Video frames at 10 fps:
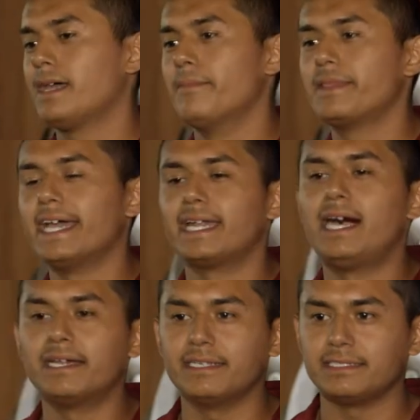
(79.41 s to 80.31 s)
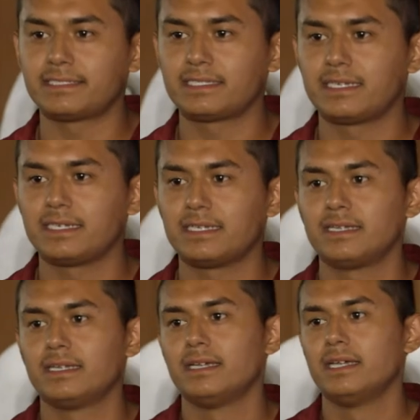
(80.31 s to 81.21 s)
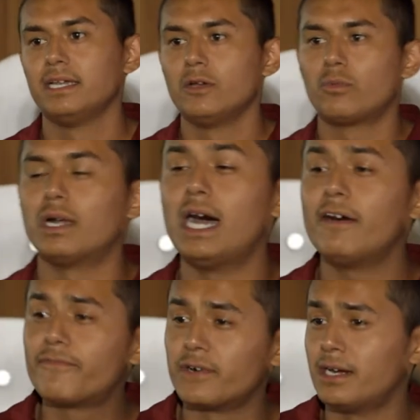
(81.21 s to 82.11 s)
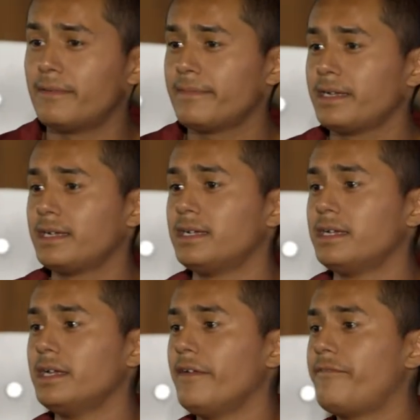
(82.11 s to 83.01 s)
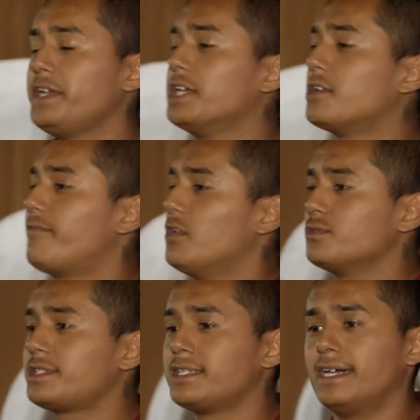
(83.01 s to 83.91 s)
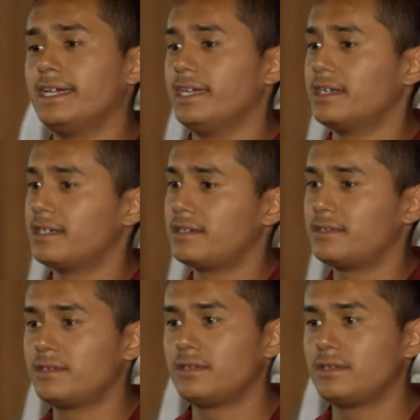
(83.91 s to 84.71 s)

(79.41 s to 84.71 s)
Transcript: I'm that honest. Where I'm from, fear floats in the air.